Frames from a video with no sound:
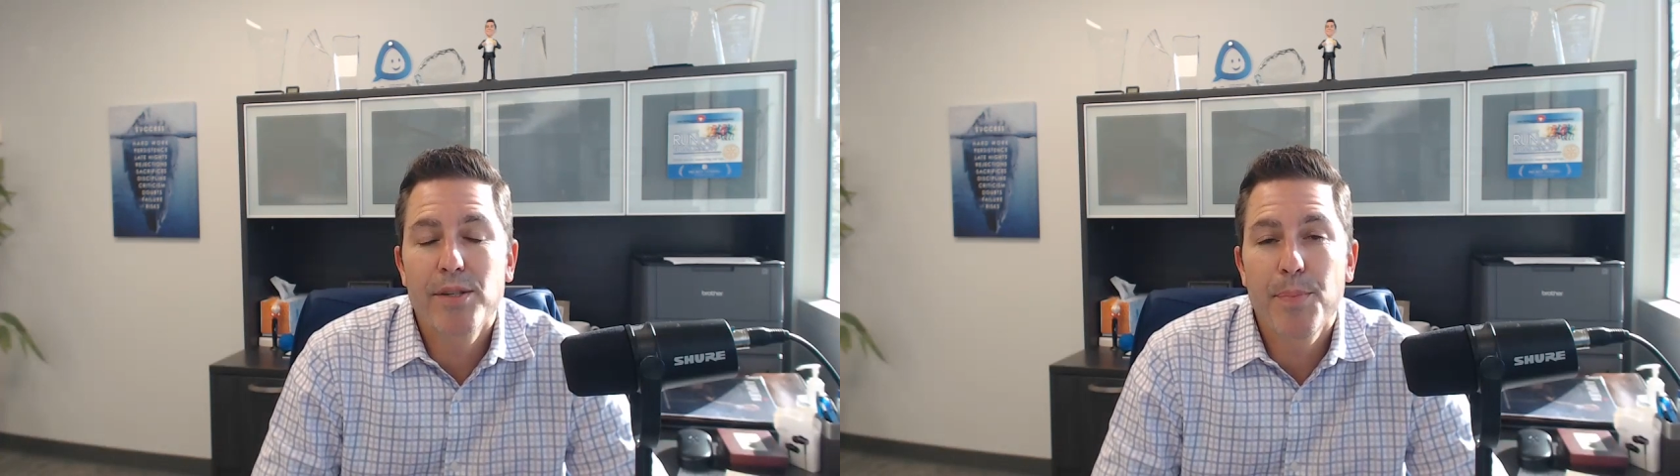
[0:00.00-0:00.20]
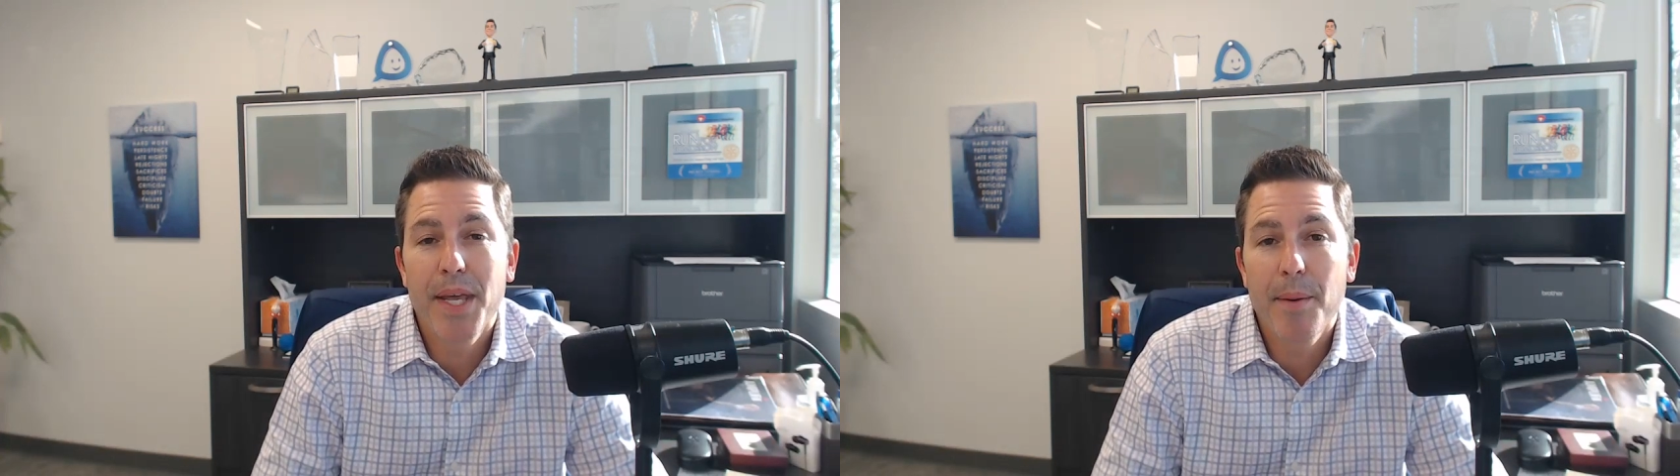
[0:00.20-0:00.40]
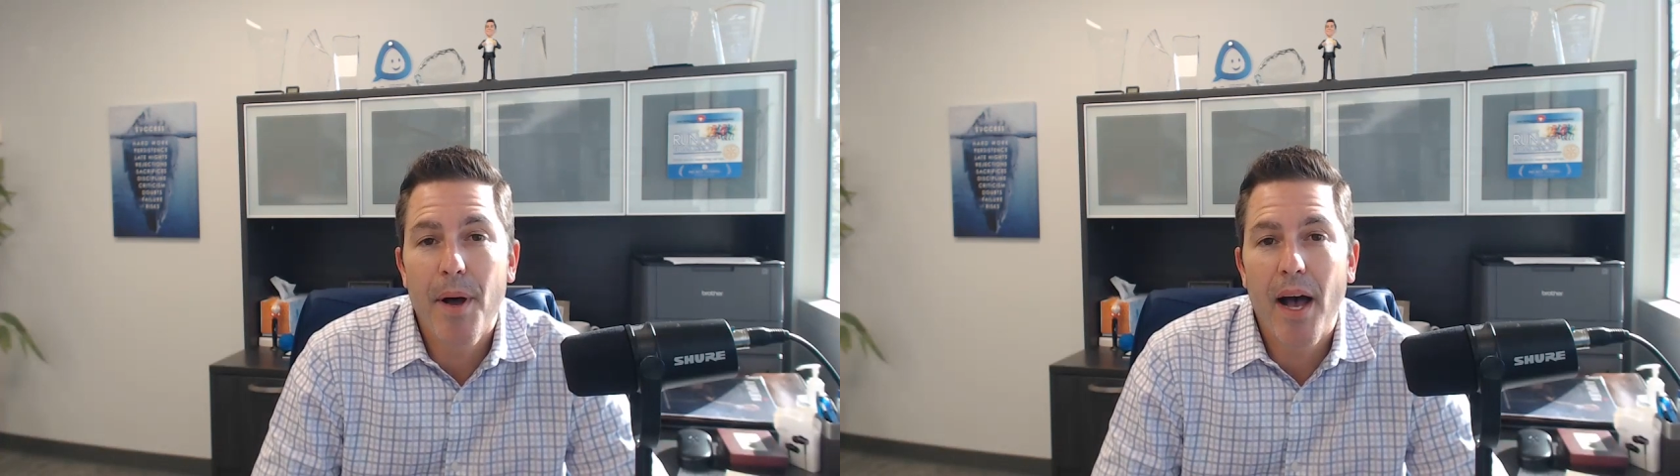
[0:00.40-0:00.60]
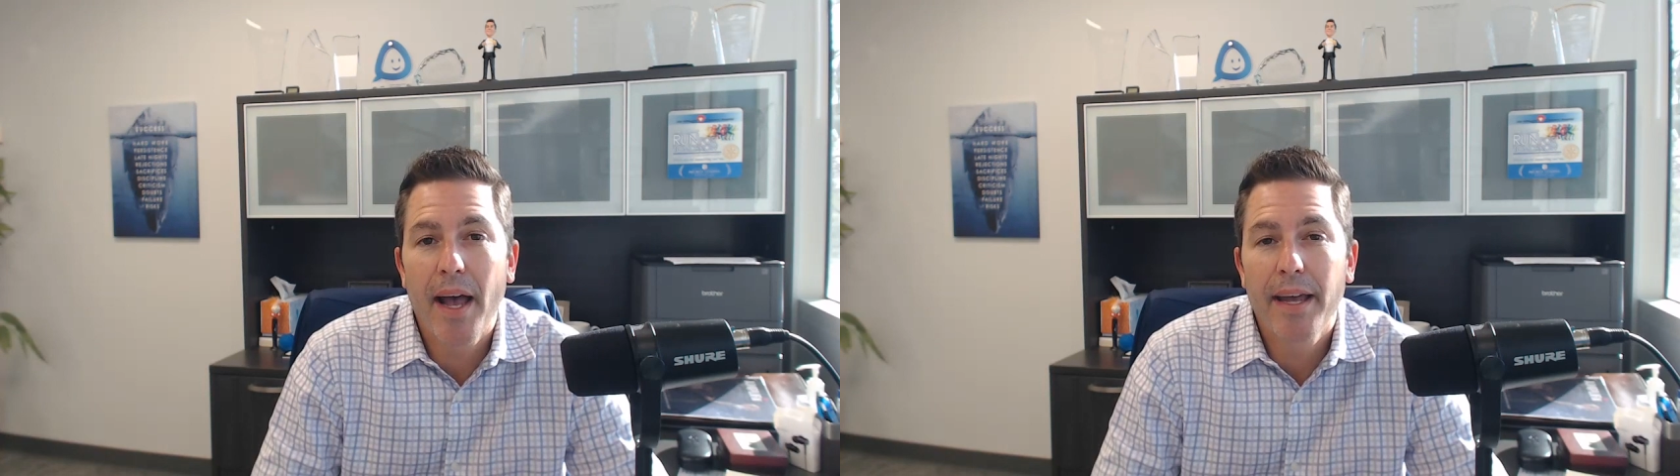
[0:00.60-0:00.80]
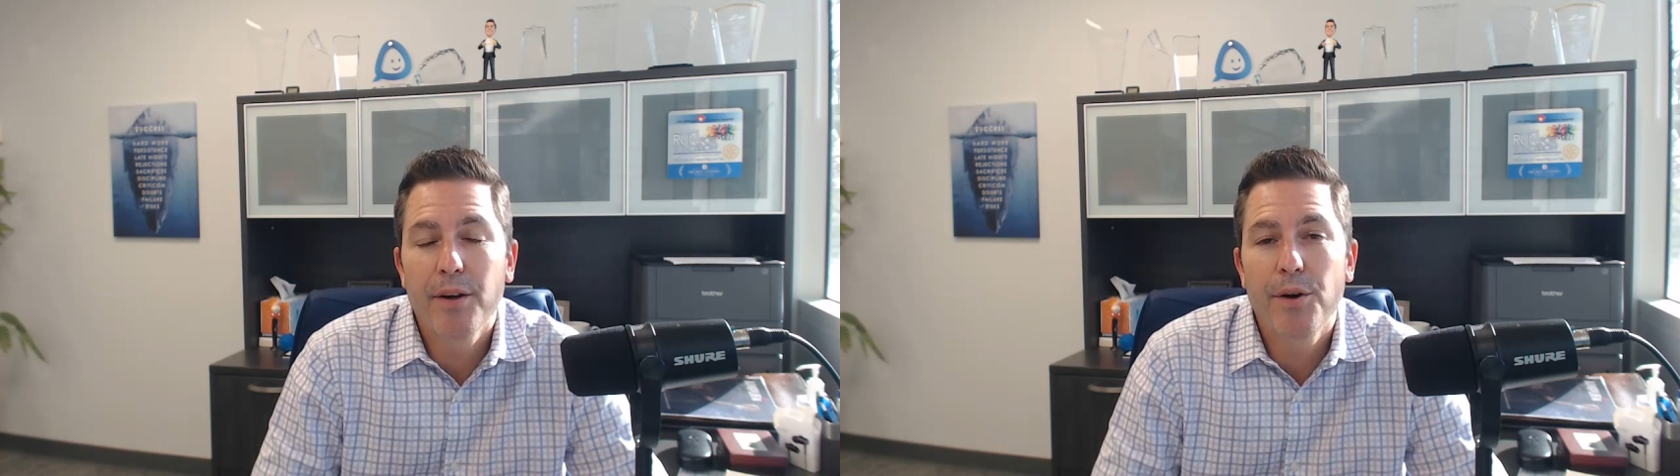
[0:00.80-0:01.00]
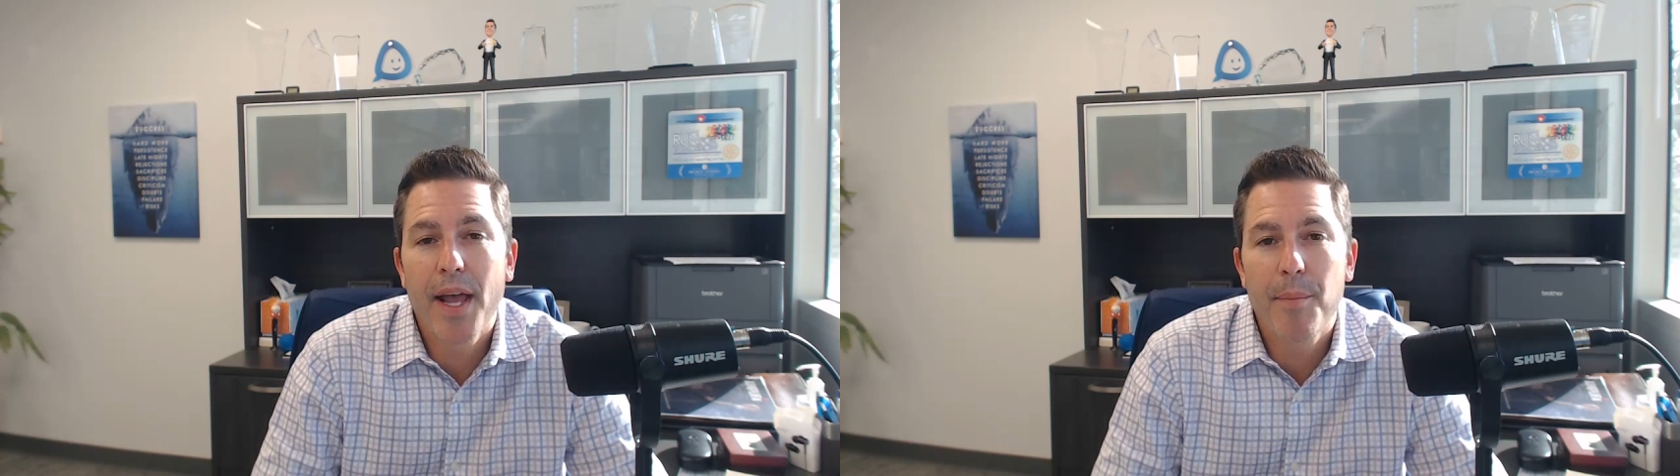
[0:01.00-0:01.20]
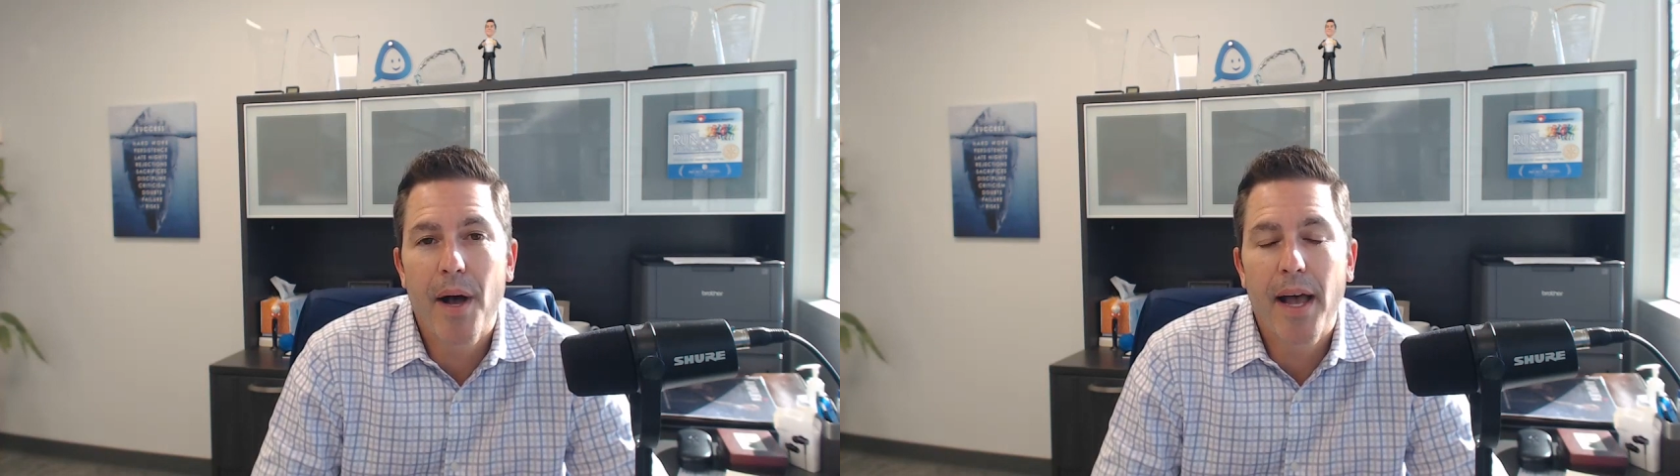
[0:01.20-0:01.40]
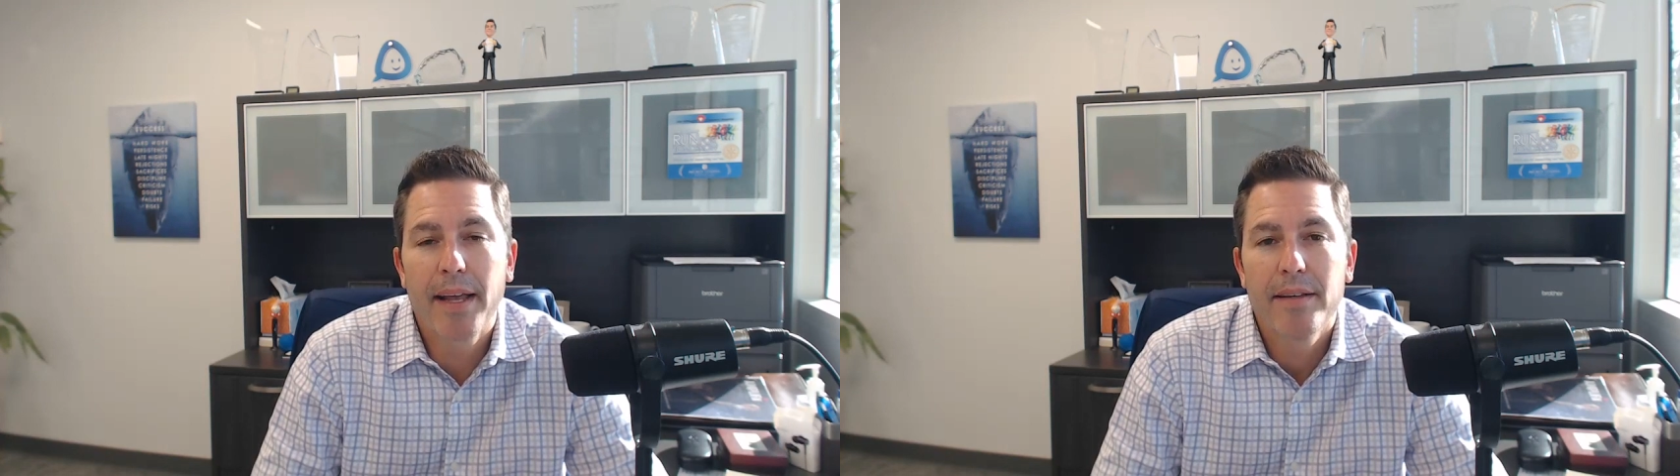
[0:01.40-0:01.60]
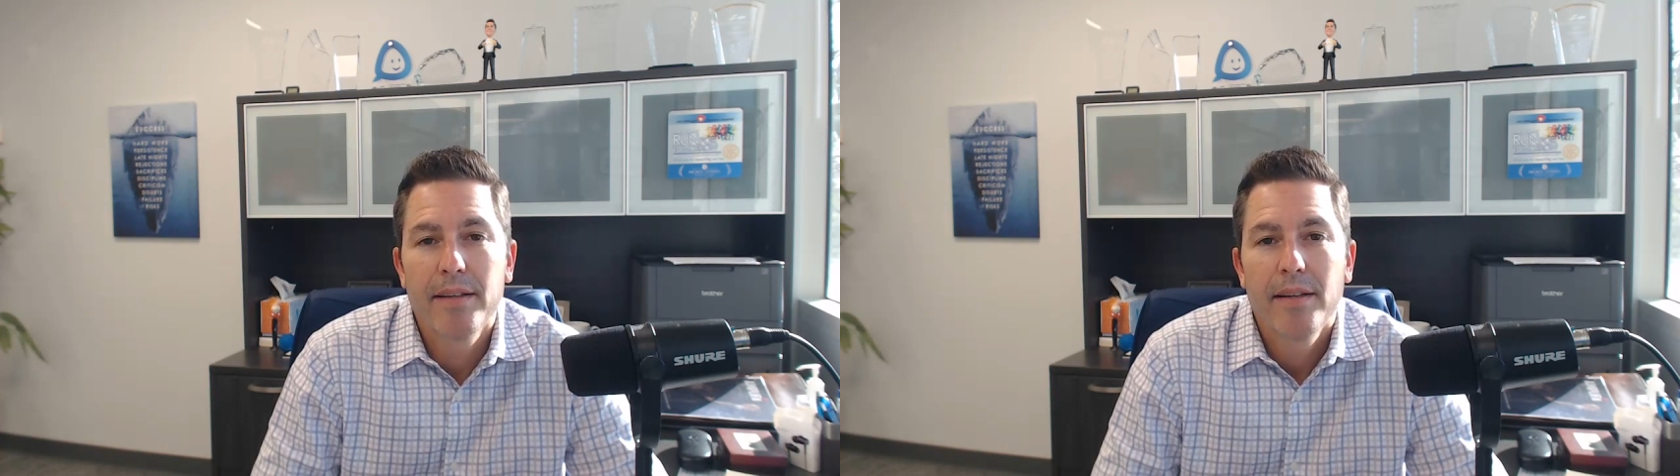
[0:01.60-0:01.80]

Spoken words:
PMI or MI?